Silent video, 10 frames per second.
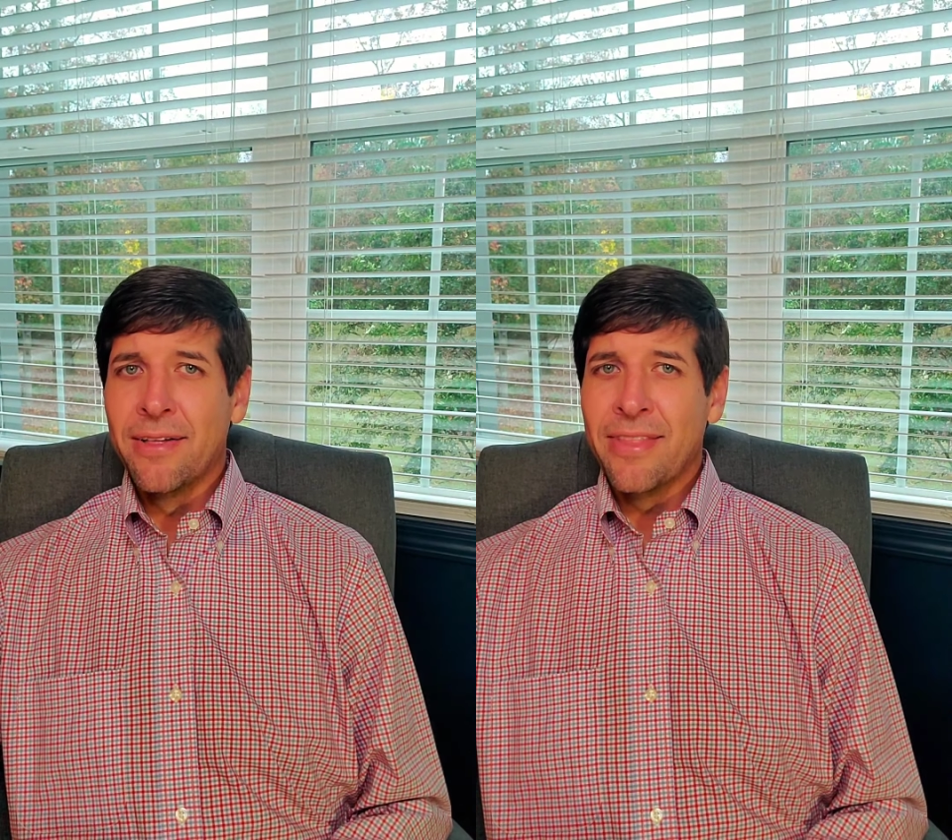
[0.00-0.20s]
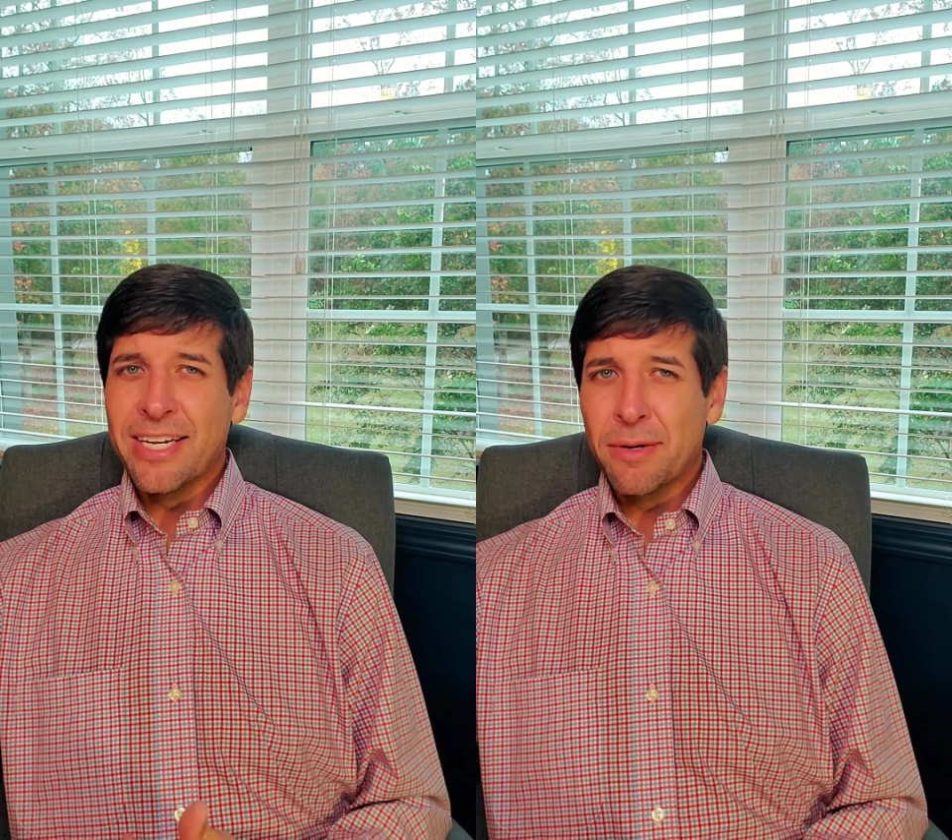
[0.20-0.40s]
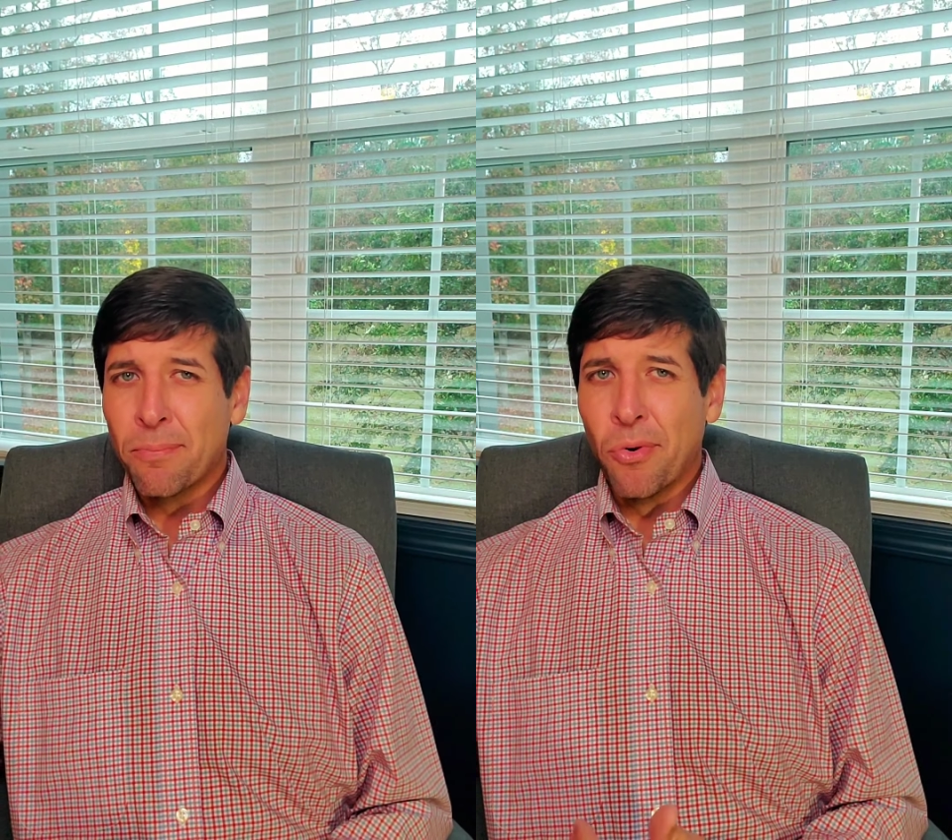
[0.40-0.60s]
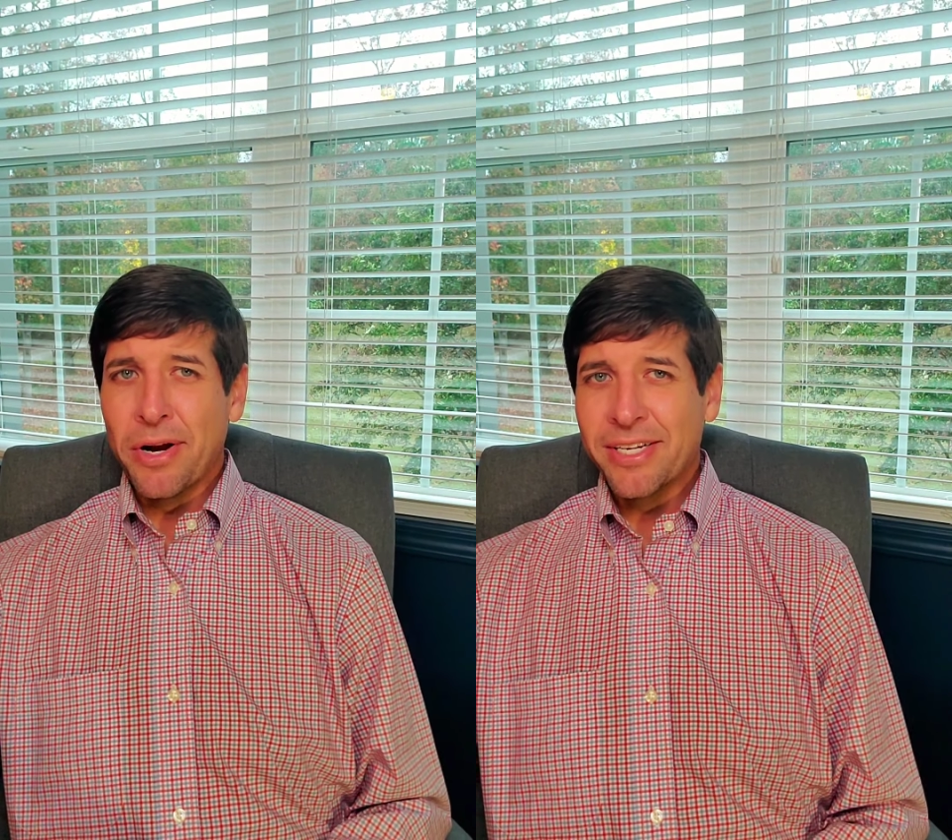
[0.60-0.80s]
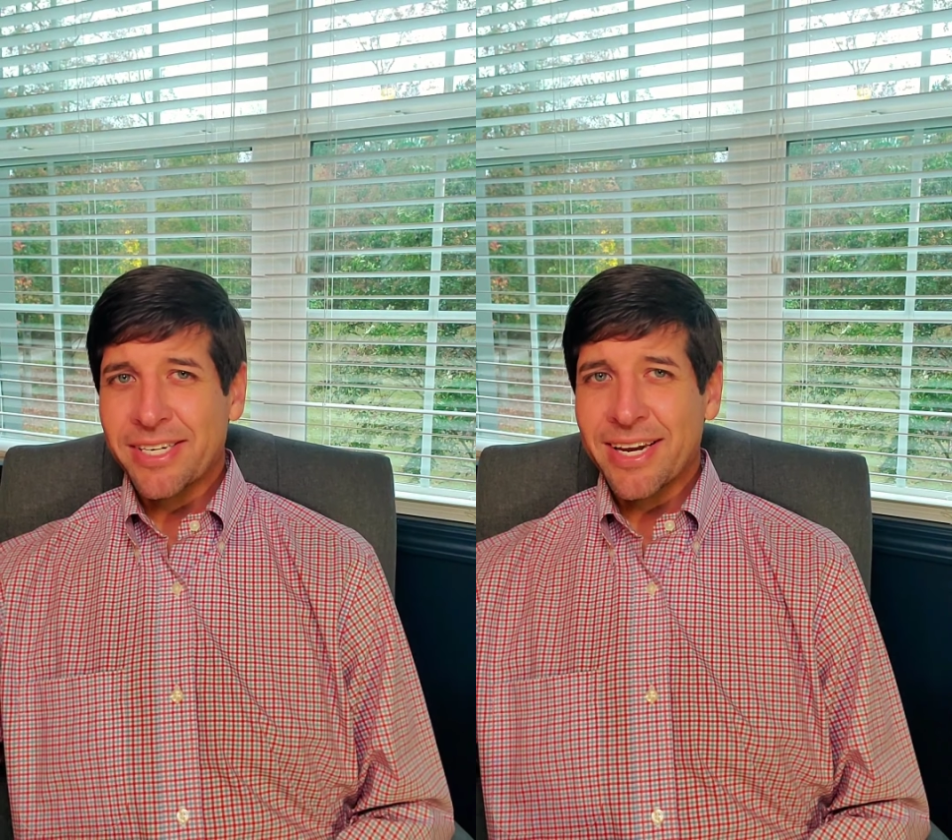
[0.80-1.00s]
that's a
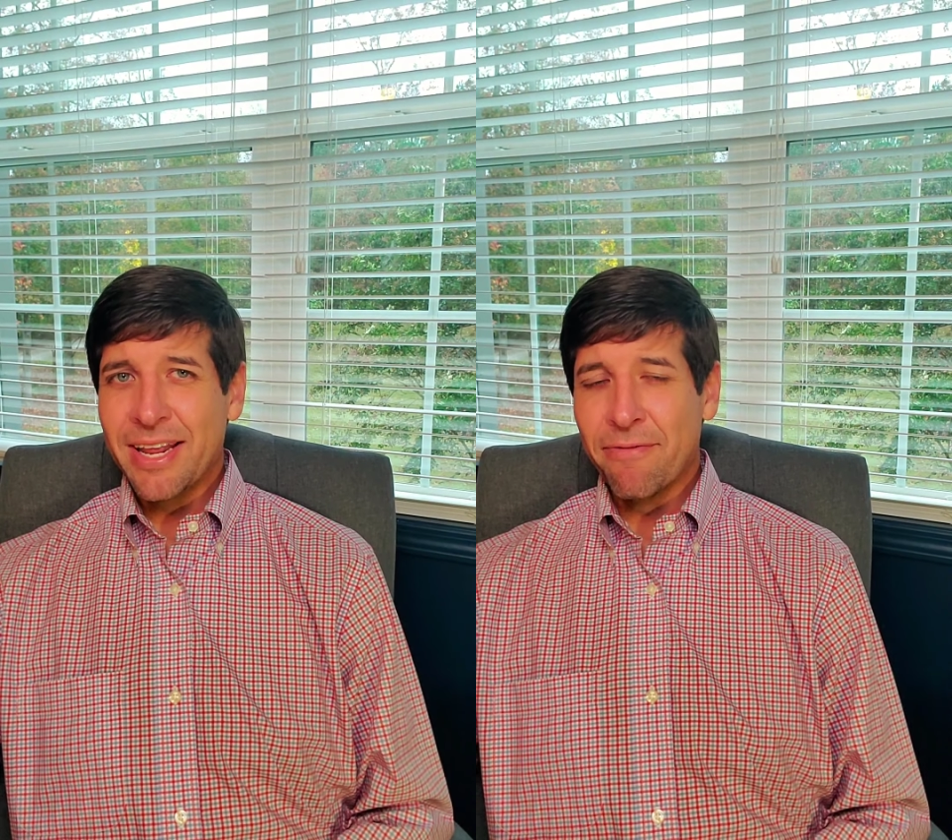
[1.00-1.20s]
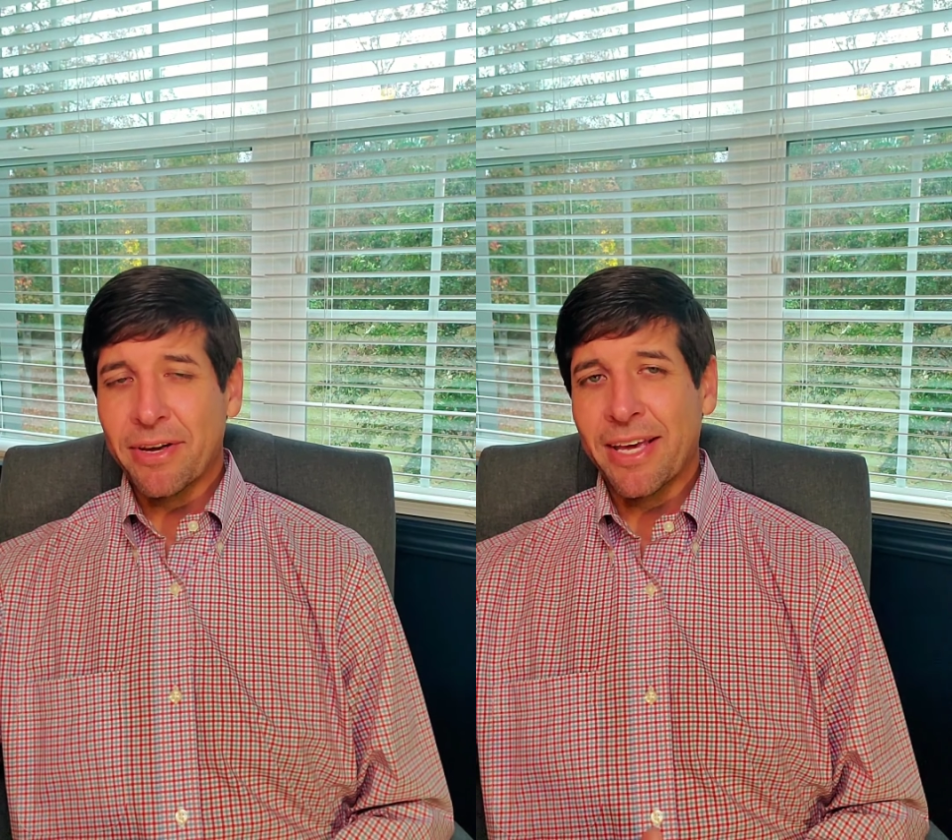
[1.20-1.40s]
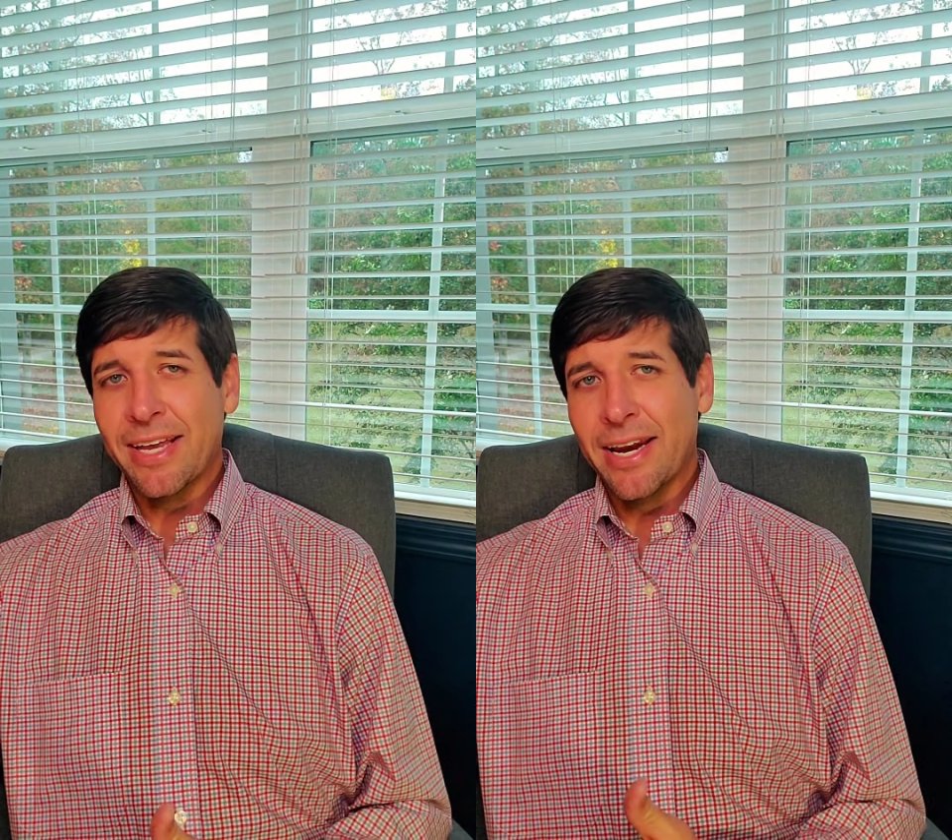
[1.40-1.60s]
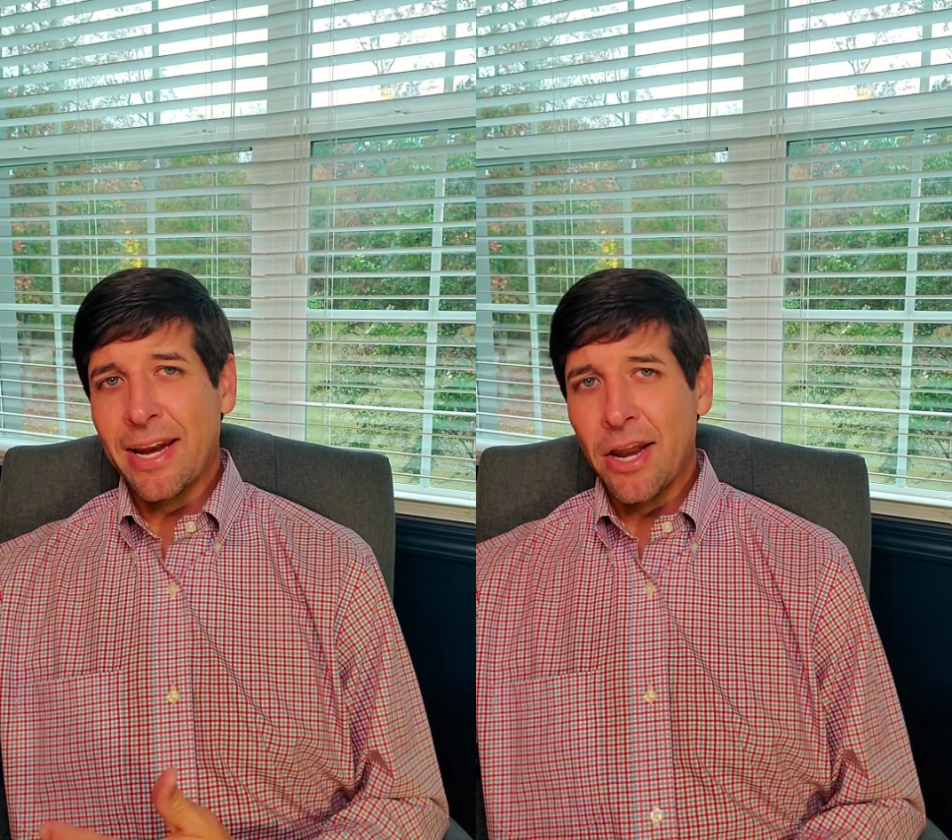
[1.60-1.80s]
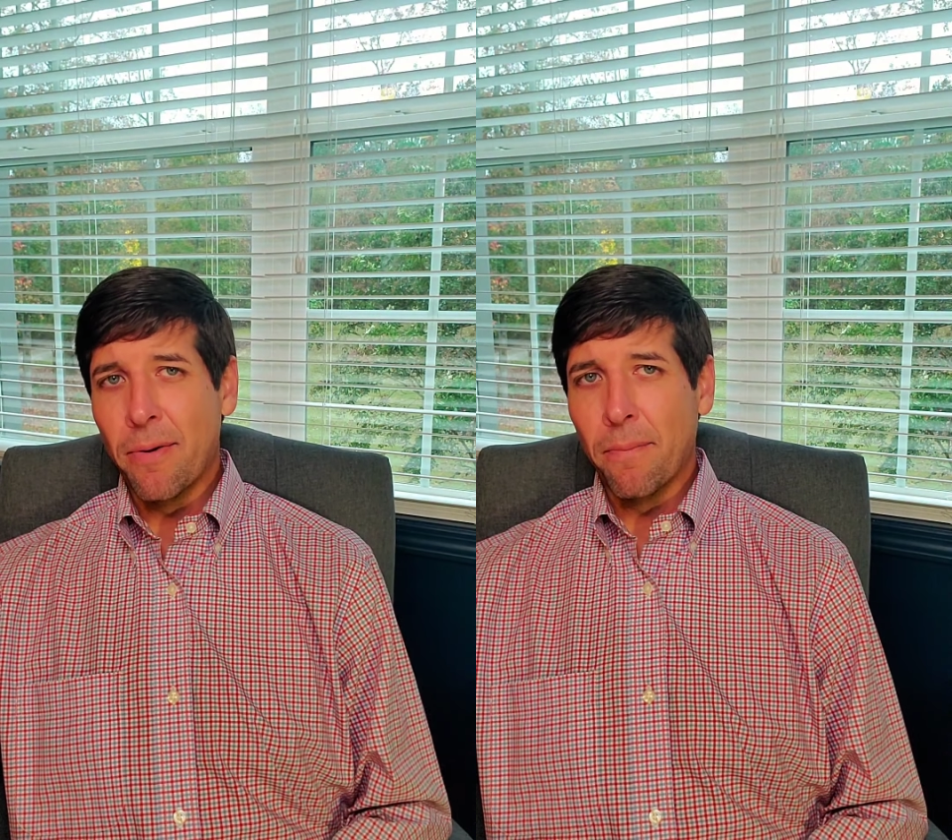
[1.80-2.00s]
pretty significant
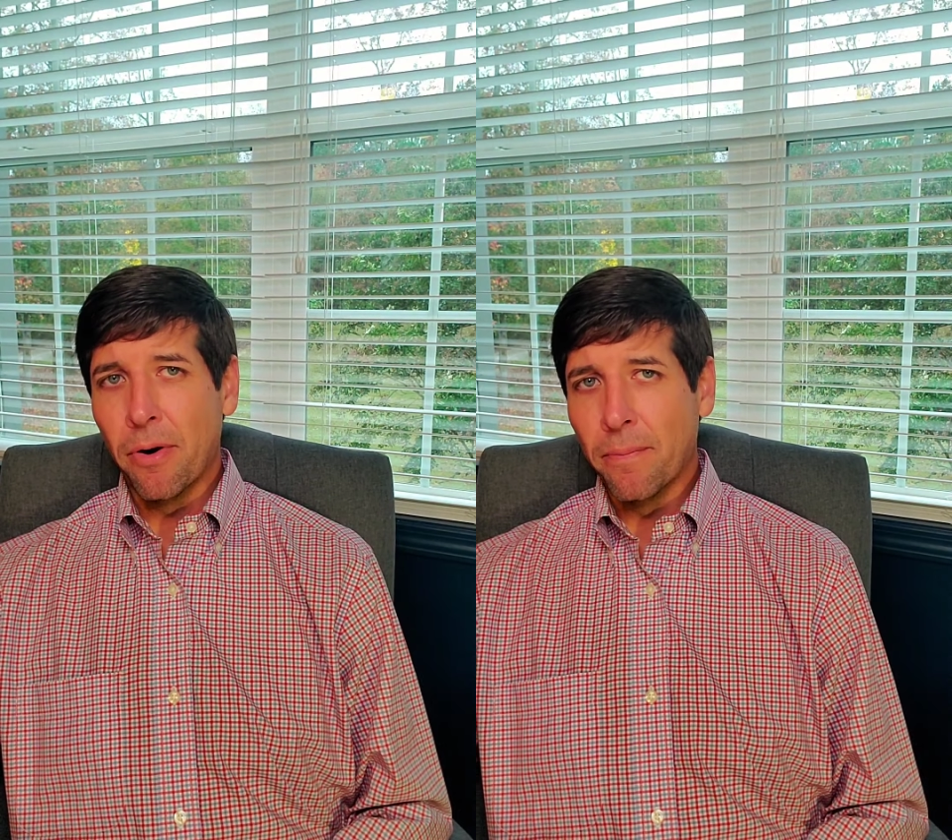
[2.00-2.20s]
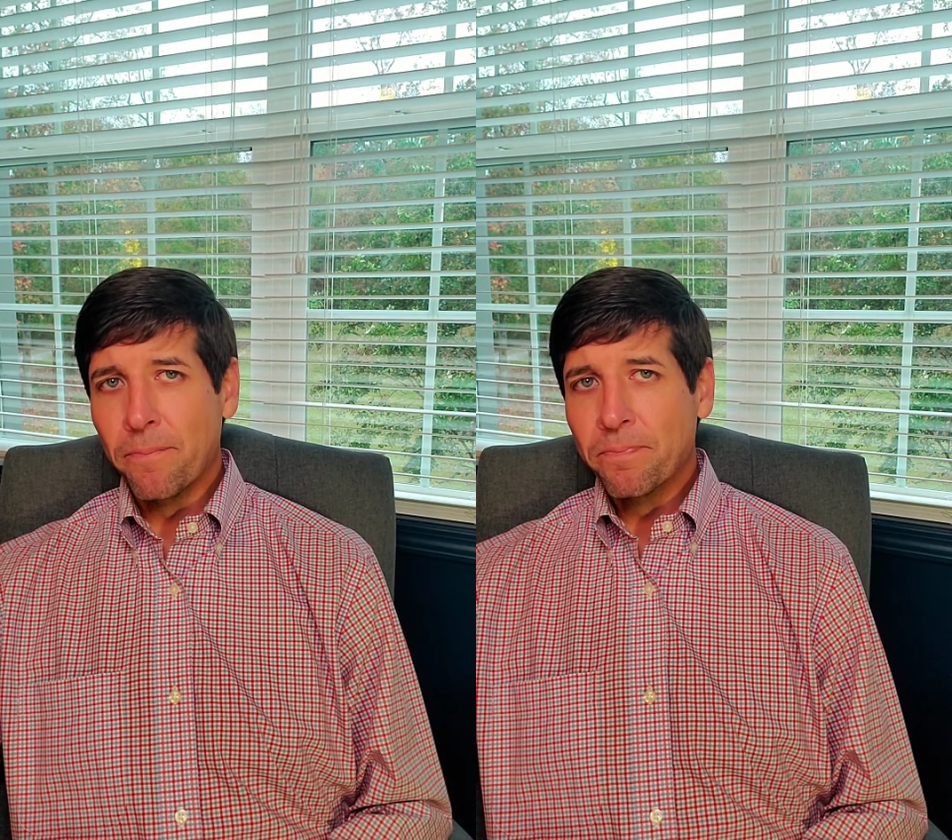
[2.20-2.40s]
number.